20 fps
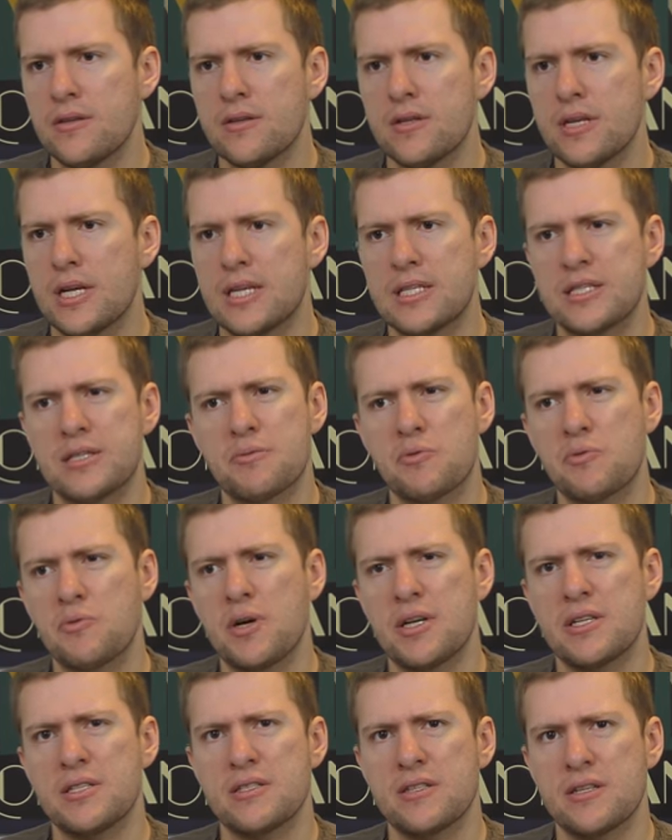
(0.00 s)
there's some
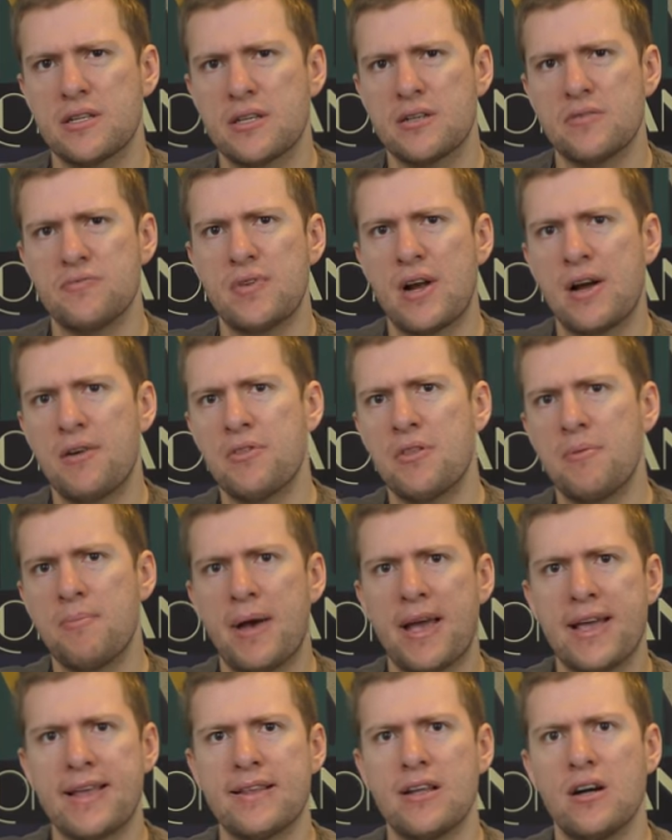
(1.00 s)
quests like around the
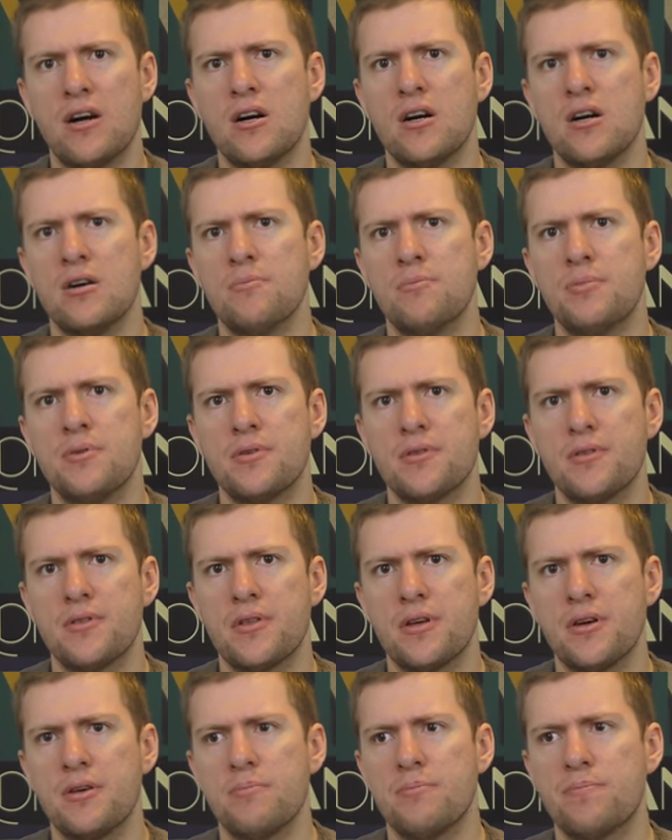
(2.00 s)
main hub
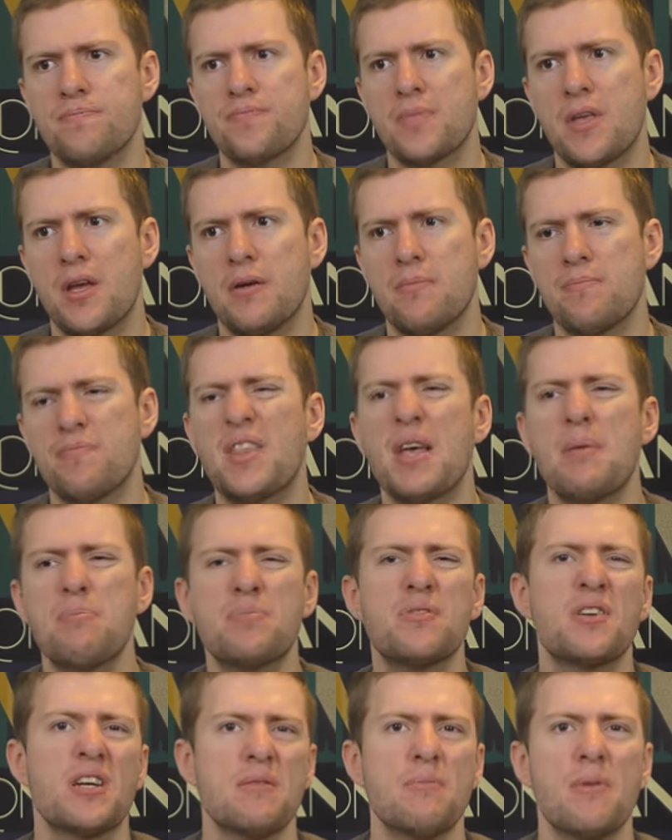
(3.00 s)
that are, they're
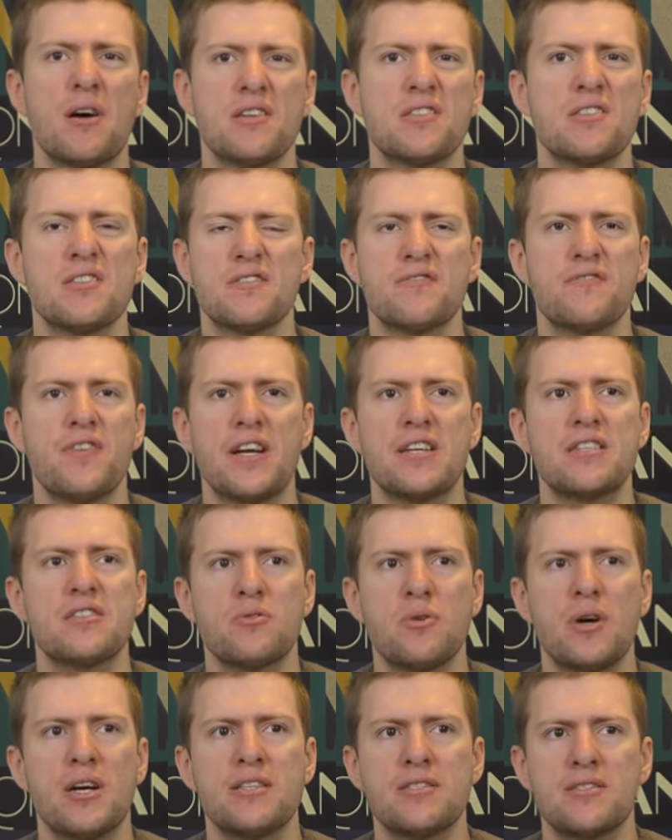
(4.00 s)
pretty much just fetch
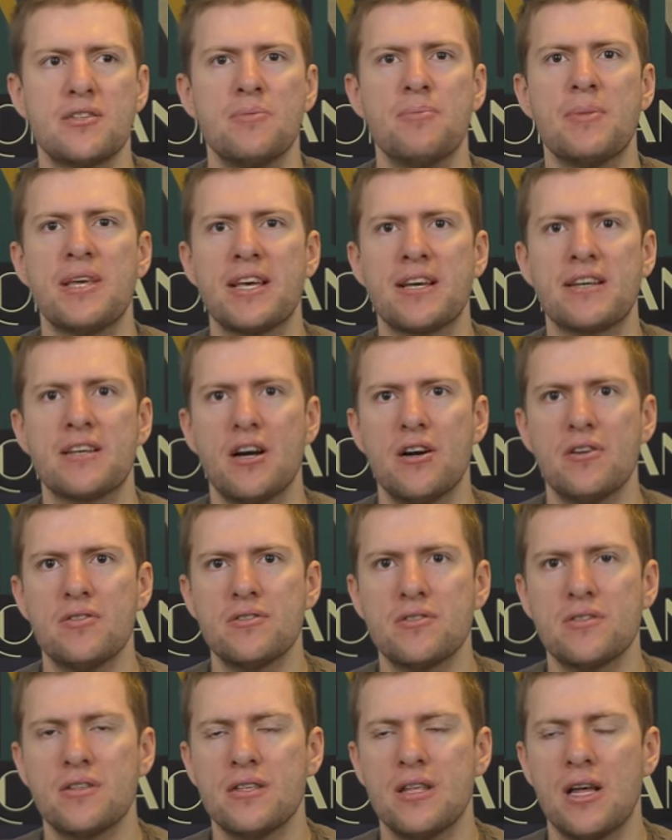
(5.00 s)
quests. You meet a
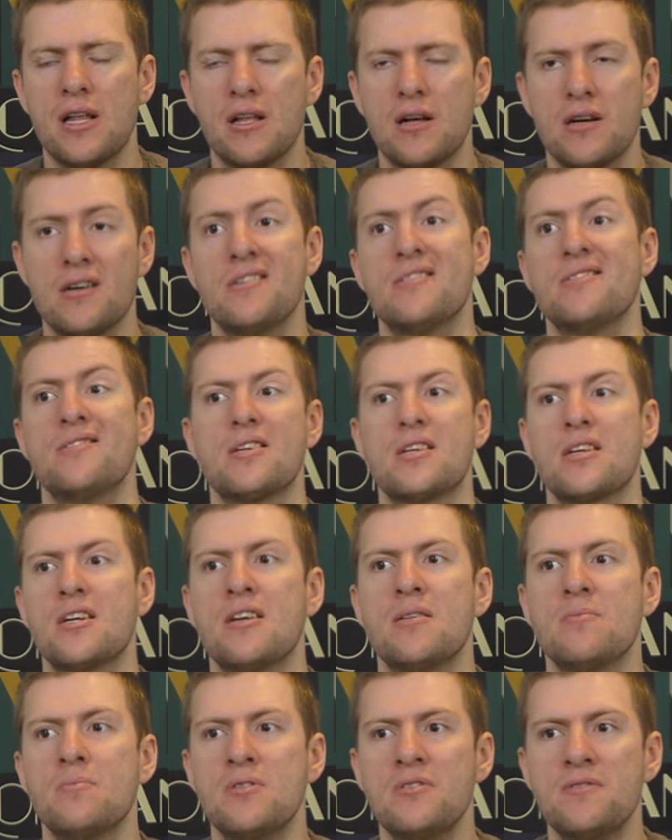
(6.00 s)
ghost and they're like, oh, I
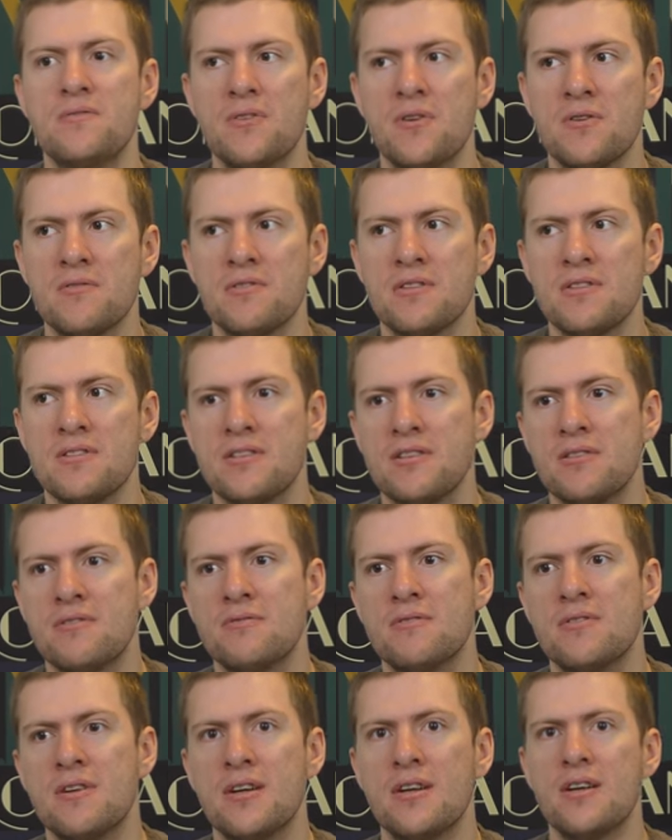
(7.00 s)
can't move on until
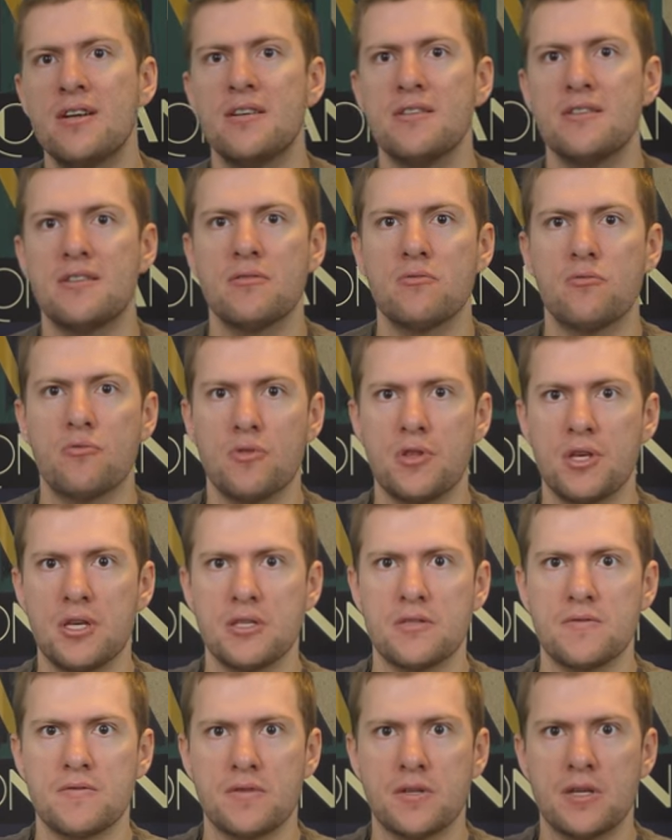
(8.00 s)
until
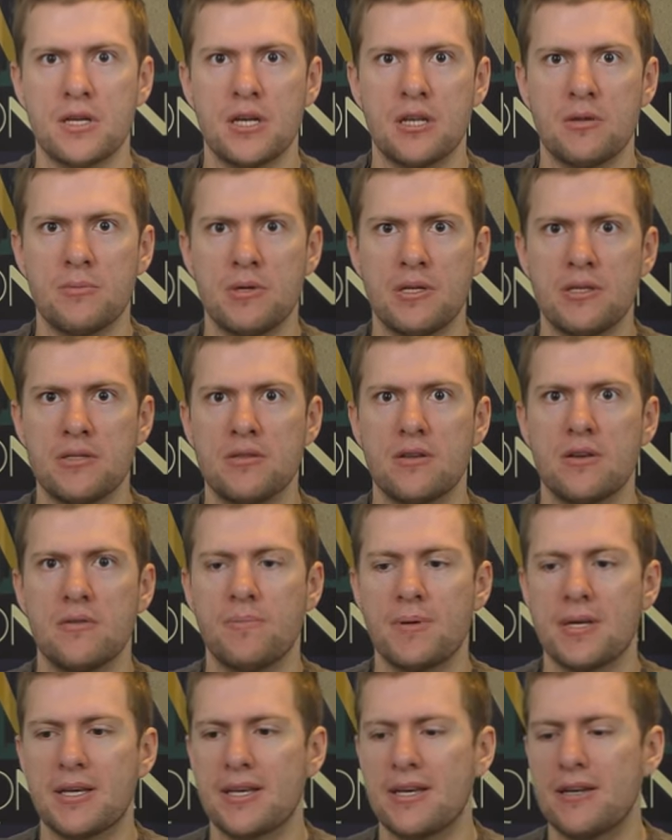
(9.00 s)
these three enemies have
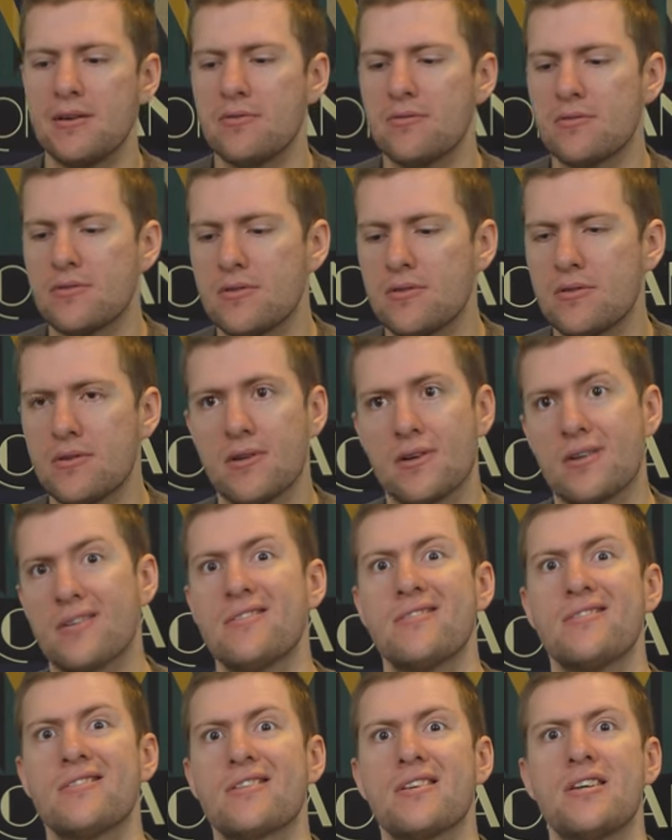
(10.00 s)
been killed, or oh,
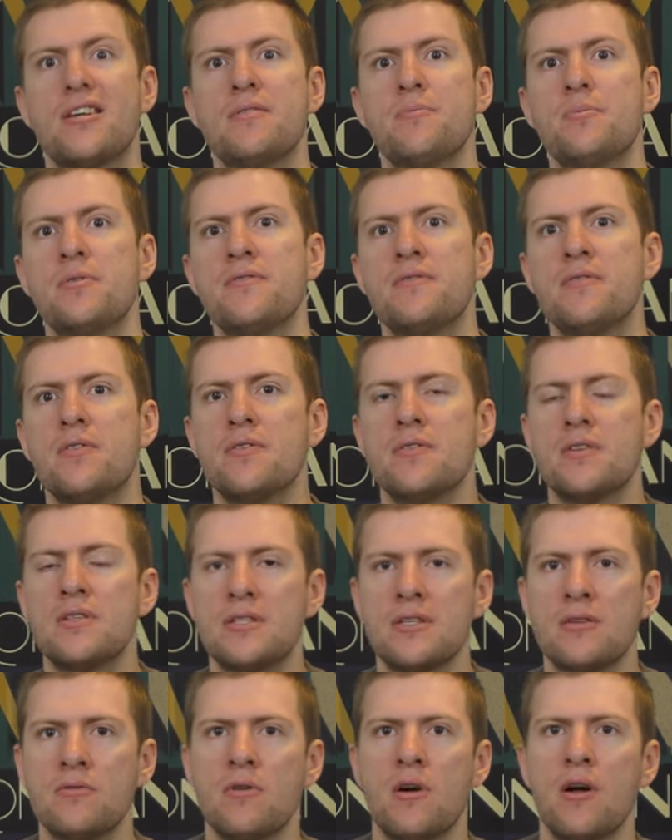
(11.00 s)
I can't move on
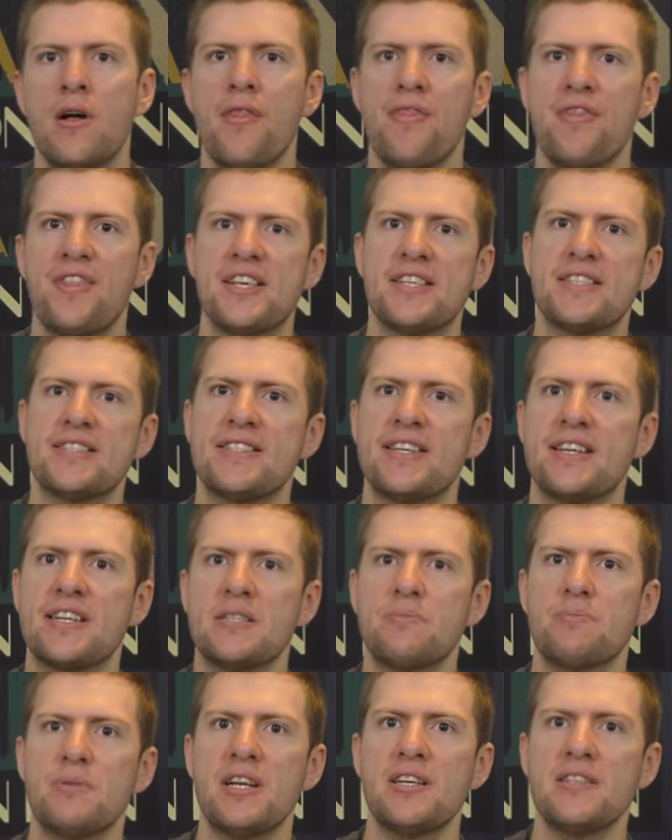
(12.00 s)
until these six
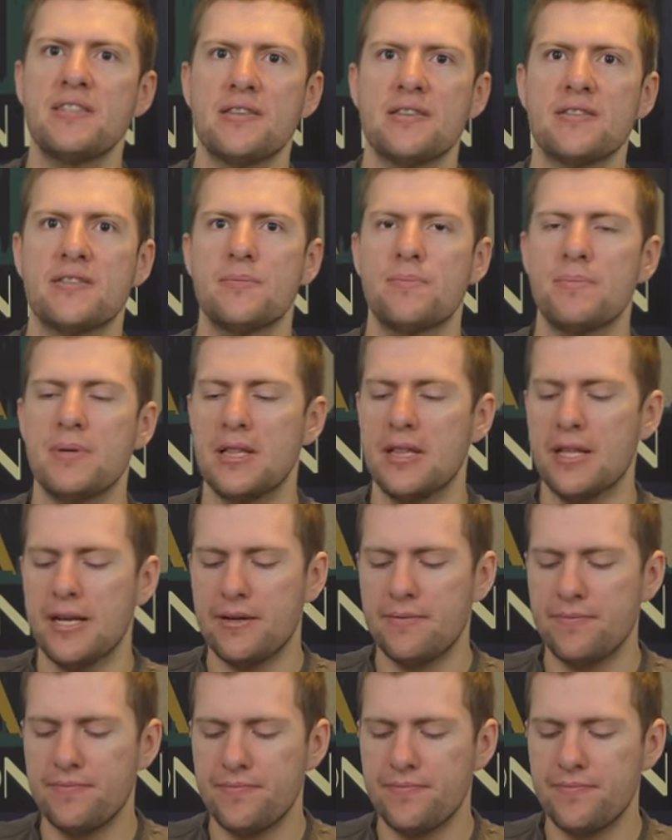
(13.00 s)
braziers have been lit.